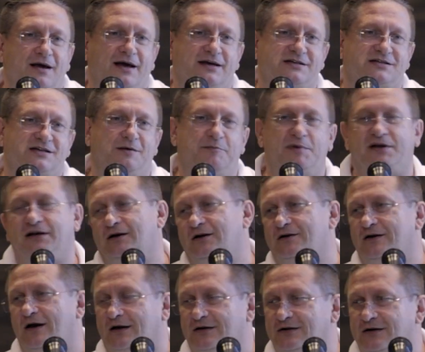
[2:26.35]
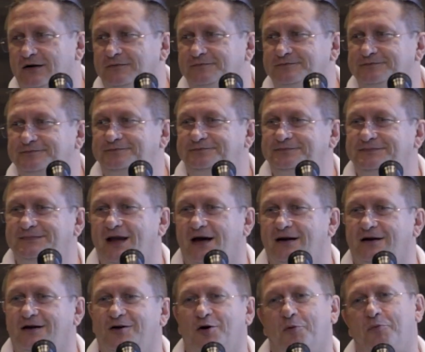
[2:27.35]
as a medical doctor,
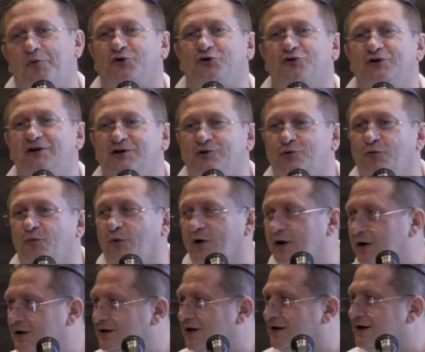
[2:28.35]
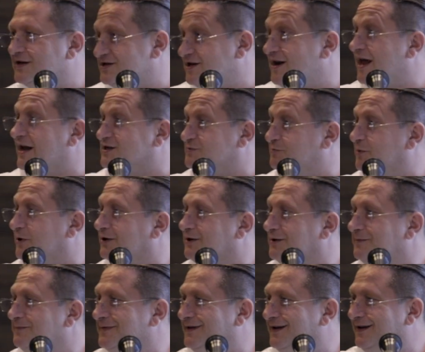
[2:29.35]
had an opportunity to work there as an expert,
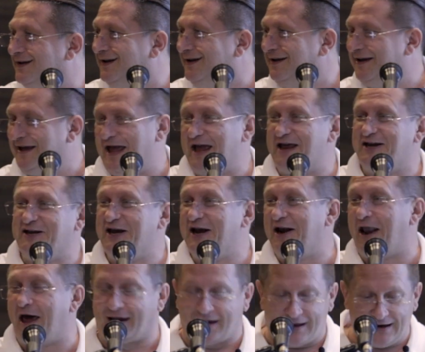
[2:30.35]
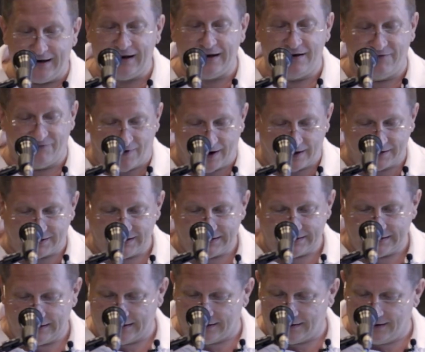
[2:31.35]
and he luckily
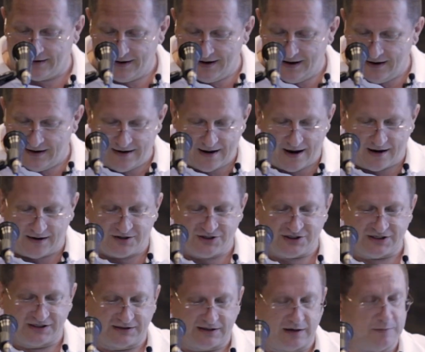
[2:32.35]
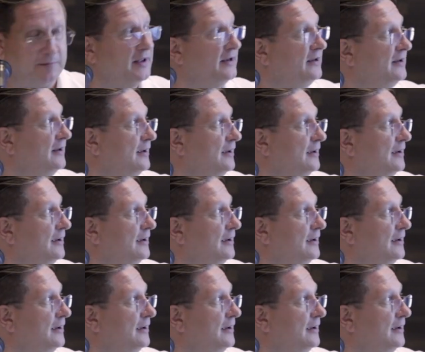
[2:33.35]
invited a young gentleman,